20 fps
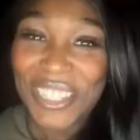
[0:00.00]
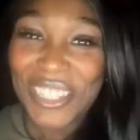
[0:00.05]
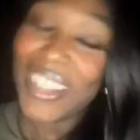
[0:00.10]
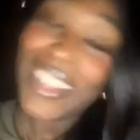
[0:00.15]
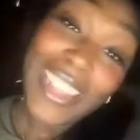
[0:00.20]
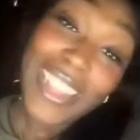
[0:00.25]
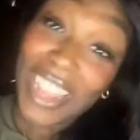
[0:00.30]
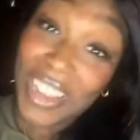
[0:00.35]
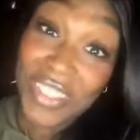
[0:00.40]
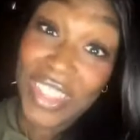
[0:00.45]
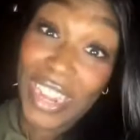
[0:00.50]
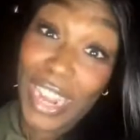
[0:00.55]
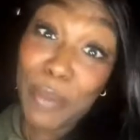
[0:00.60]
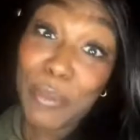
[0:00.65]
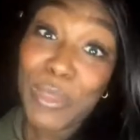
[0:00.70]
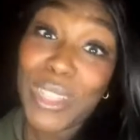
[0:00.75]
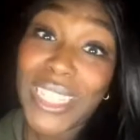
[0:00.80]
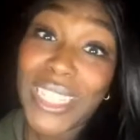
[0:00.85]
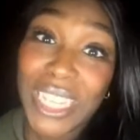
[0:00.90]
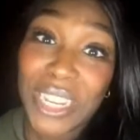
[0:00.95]
Love that
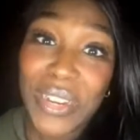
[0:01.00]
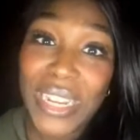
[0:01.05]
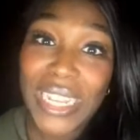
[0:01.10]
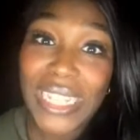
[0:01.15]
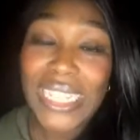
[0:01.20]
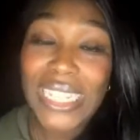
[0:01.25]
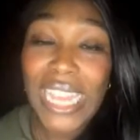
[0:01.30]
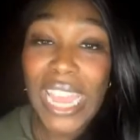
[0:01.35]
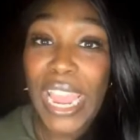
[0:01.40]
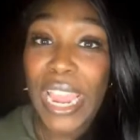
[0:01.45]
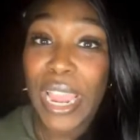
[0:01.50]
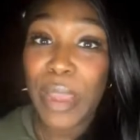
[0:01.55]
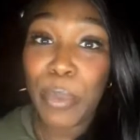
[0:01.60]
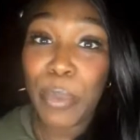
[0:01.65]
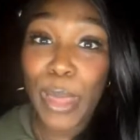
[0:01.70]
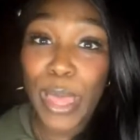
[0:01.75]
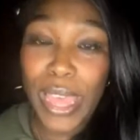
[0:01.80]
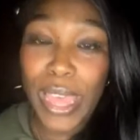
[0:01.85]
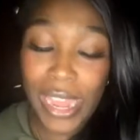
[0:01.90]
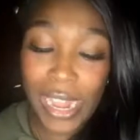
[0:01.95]
I'm the serious take,
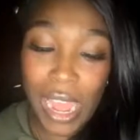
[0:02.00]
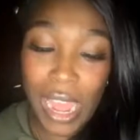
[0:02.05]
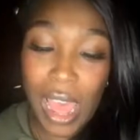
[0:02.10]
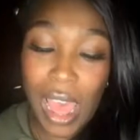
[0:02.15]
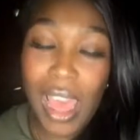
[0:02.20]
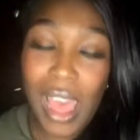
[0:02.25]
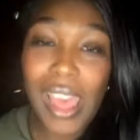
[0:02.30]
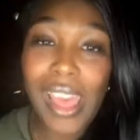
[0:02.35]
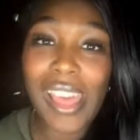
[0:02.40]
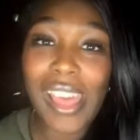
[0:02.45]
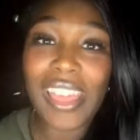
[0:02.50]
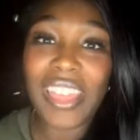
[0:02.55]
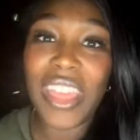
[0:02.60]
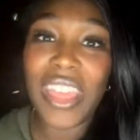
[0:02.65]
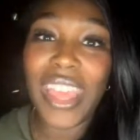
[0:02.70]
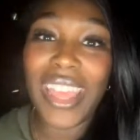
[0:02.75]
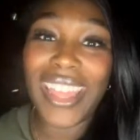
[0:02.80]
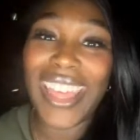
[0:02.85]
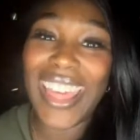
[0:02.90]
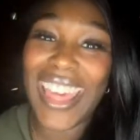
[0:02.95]
but you
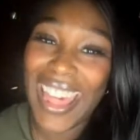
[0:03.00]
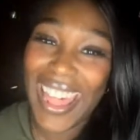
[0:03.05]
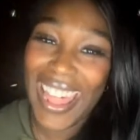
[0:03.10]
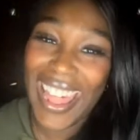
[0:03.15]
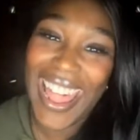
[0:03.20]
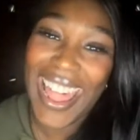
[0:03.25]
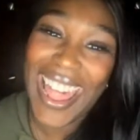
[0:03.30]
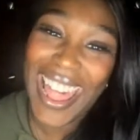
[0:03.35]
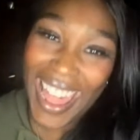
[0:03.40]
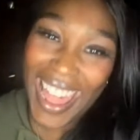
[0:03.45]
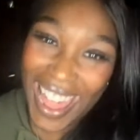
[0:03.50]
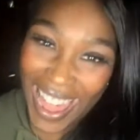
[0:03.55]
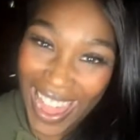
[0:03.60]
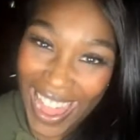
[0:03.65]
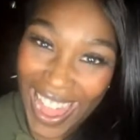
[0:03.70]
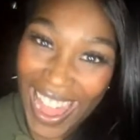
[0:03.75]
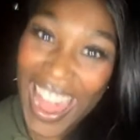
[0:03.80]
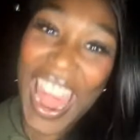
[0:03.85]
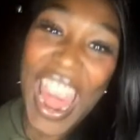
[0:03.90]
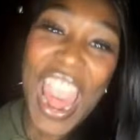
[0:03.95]

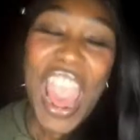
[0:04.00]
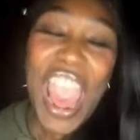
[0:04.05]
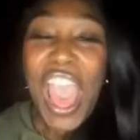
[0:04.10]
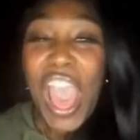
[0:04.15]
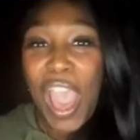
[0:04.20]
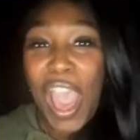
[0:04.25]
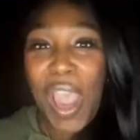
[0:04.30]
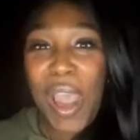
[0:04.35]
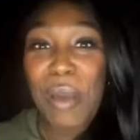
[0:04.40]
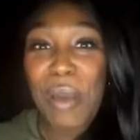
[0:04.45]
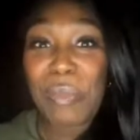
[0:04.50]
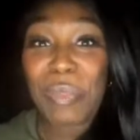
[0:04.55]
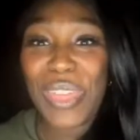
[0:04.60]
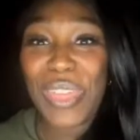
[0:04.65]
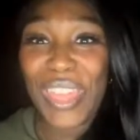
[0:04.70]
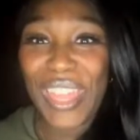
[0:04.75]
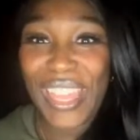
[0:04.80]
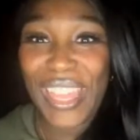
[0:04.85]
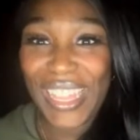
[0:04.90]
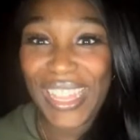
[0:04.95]
think it's funny if you want.
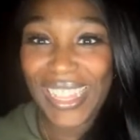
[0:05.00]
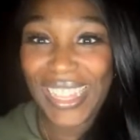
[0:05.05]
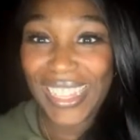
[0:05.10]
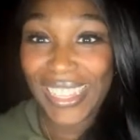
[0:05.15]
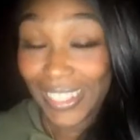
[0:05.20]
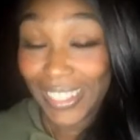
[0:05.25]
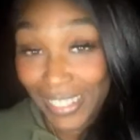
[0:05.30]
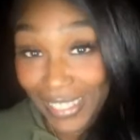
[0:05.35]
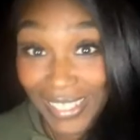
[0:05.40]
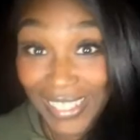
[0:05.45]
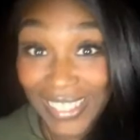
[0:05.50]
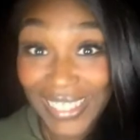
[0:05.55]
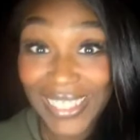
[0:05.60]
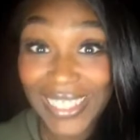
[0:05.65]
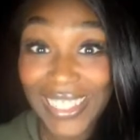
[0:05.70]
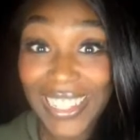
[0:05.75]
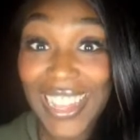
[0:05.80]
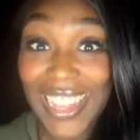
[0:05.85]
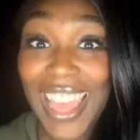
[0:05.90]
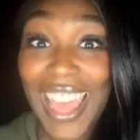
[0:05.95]
How you say
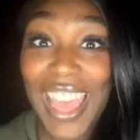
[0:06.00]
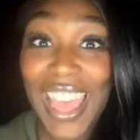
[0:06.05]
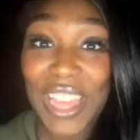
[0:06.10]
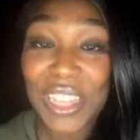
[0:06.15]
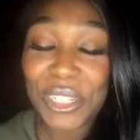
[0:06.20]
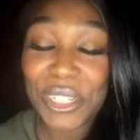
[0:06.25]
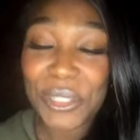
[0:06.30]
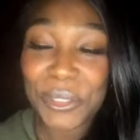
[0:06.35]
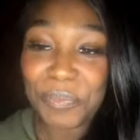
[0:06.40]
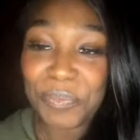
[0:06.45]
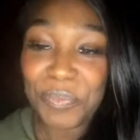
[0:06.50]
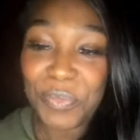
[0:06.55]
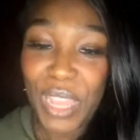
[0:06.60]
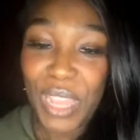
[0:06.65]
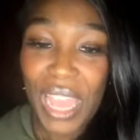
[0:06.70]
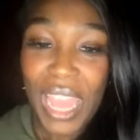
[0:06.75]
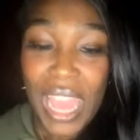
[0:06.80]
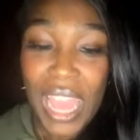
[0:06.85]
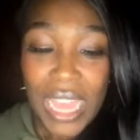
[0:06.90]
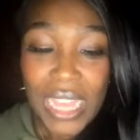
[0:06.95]
it? How you see it?
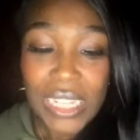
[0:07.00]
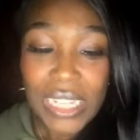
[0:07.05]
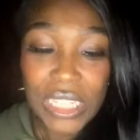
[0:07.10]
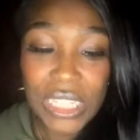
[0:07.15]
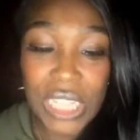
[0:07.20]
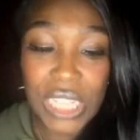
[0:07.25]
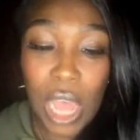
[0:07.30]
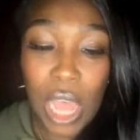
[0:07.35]
What would you do?